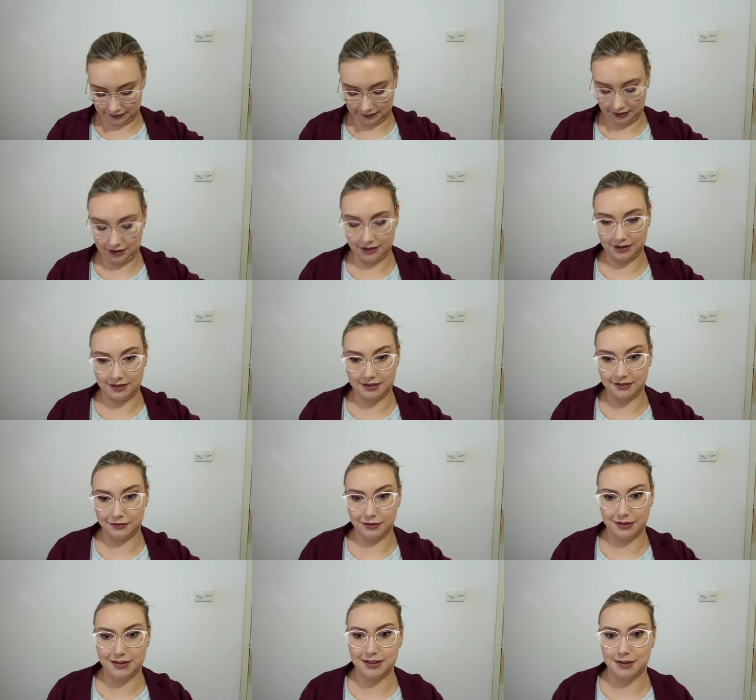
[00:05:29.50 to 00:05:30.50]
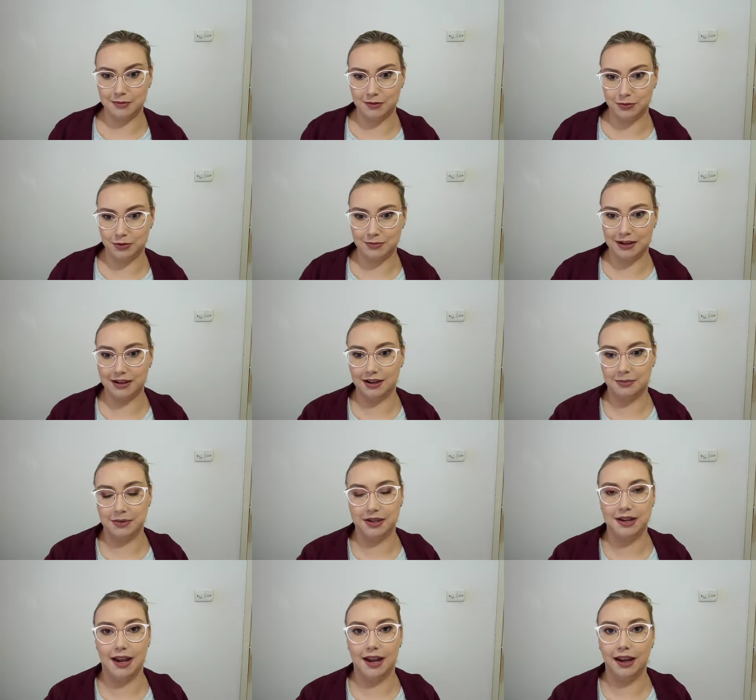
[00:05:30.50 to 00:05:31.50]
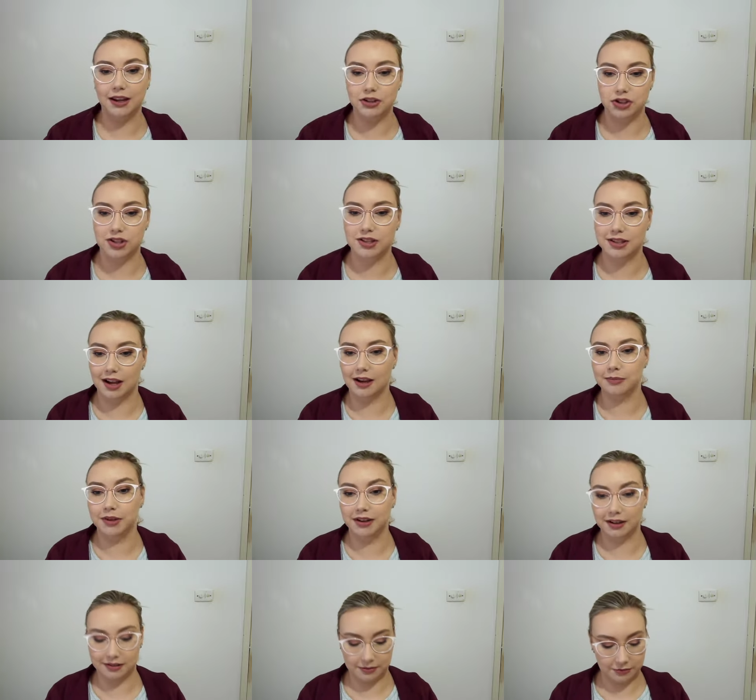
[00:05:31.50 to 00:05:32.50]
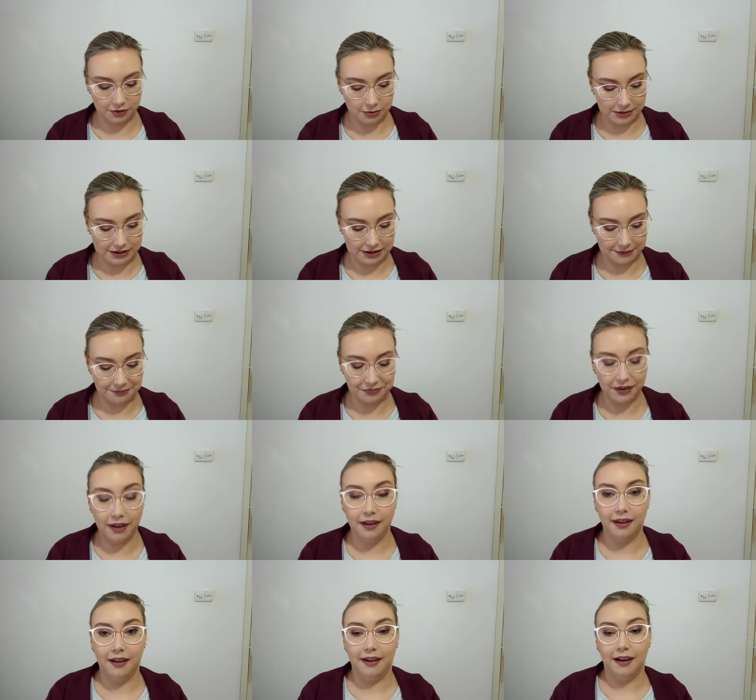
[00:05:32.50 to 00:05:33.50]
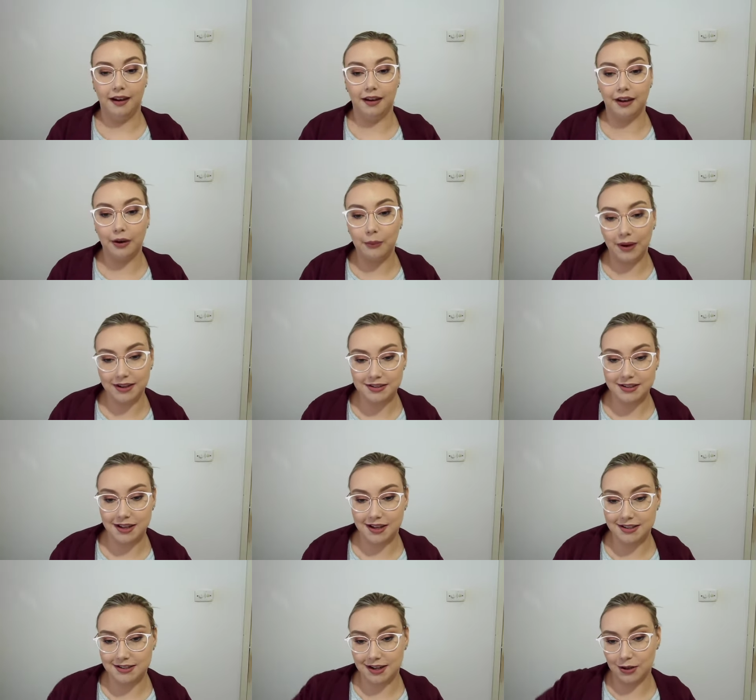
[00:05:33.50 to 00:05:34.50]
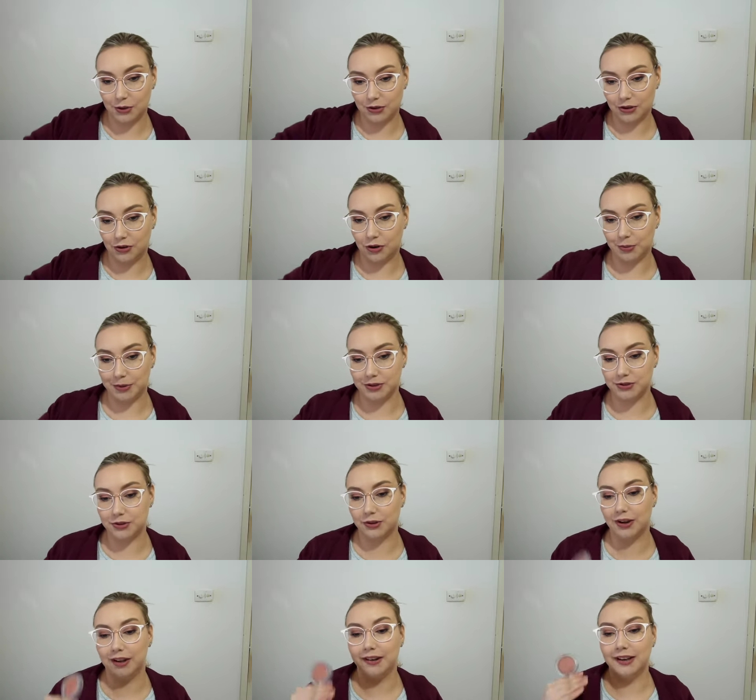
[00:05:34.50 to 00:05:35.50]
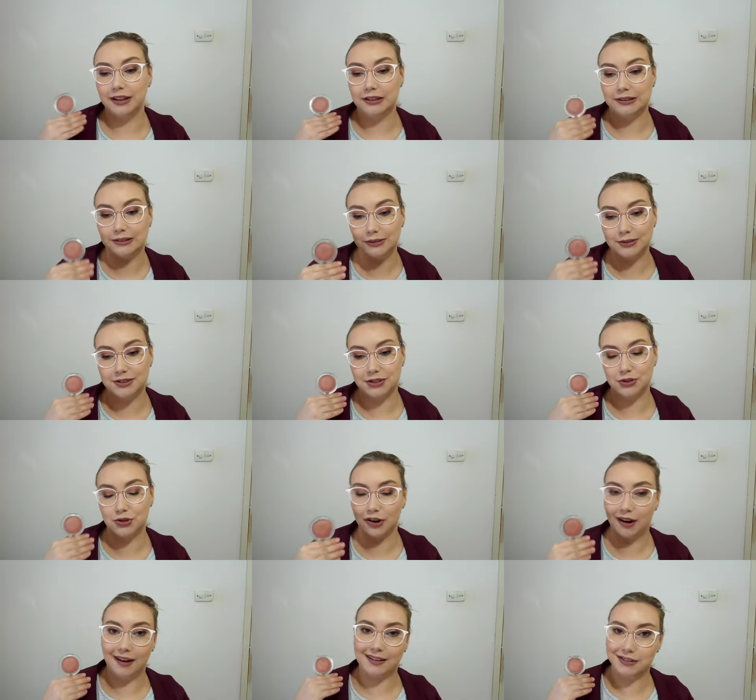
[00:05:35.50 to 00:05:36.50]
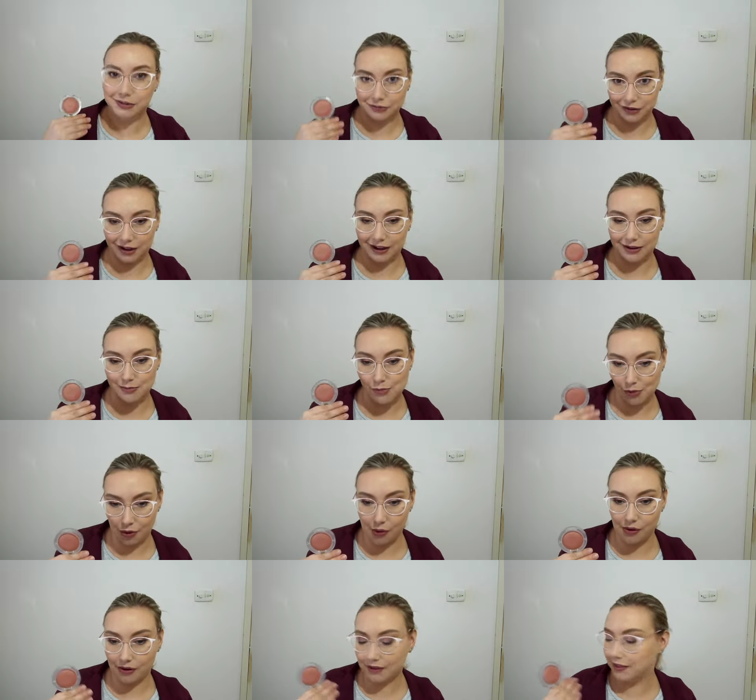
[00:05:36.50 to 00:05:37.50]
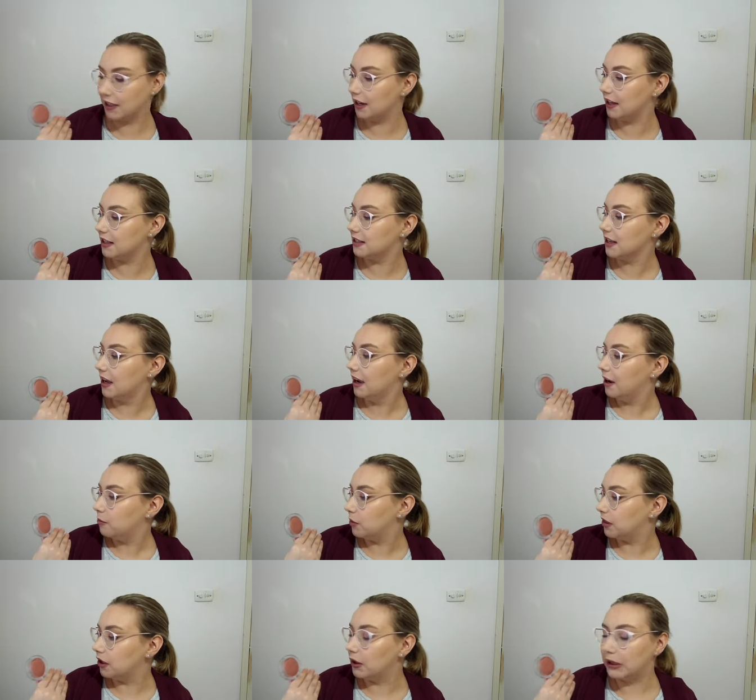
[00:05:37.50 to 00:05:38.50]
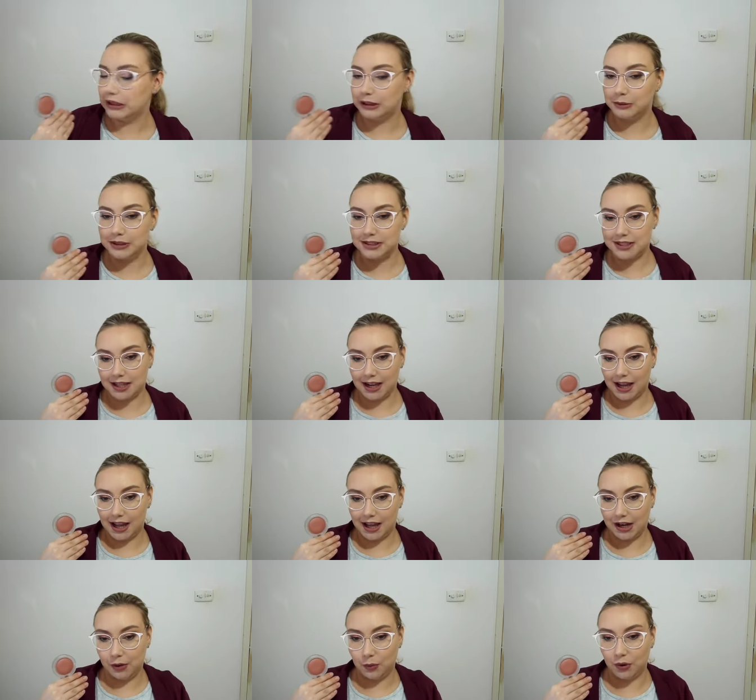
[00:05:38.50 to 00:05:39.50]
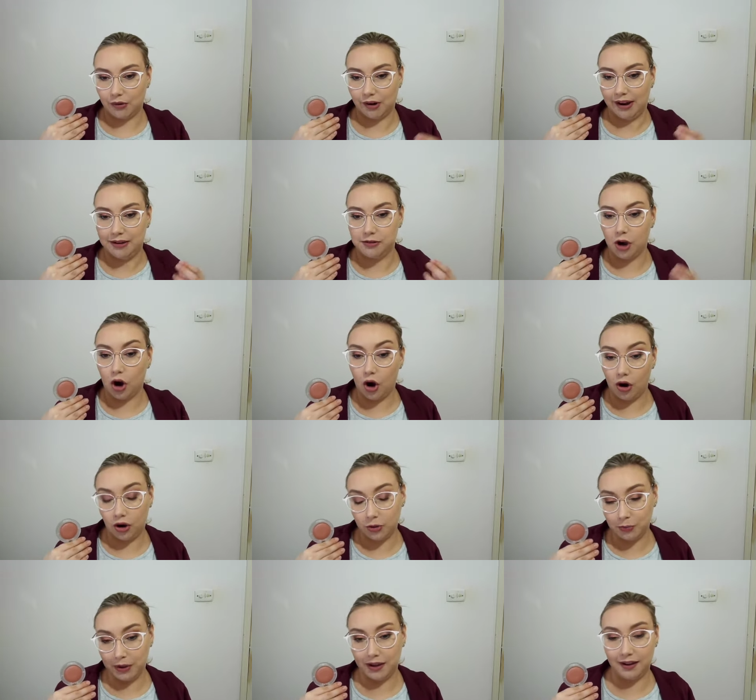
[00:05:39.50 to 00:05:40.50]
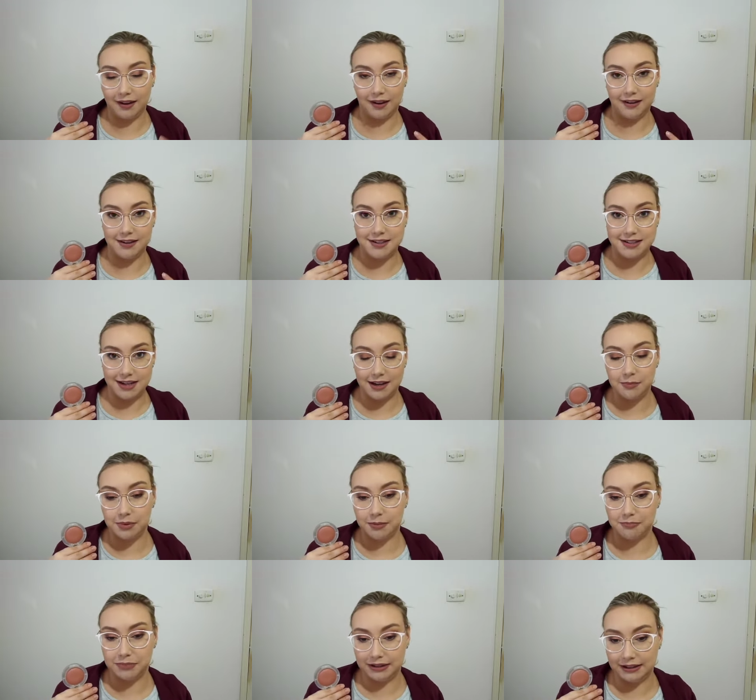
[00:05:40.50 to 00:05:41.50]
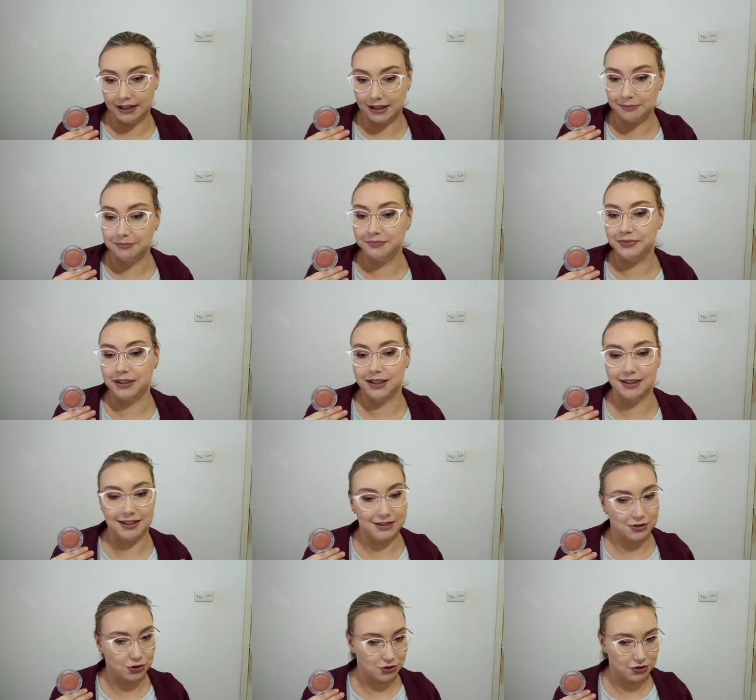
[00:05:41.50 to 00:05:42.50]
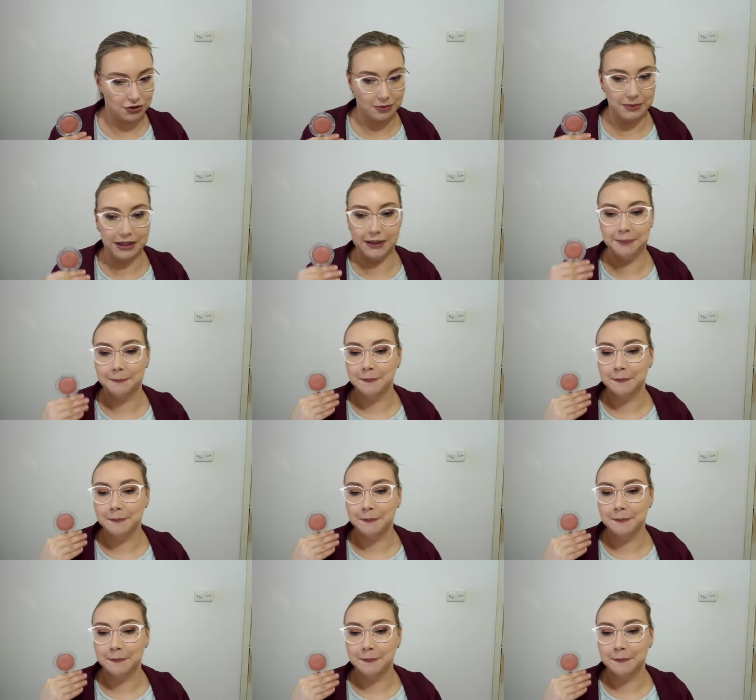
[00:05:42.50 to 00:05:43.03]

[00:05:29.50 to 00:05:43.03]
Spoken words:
because first time I've worn makeup in ages. I'm gonna get some filming done. And I went to the Estee Lauder corporate store and I looked trying to find more of these, but the only ones they had were a hot pink and a deep plum, and that's just not me.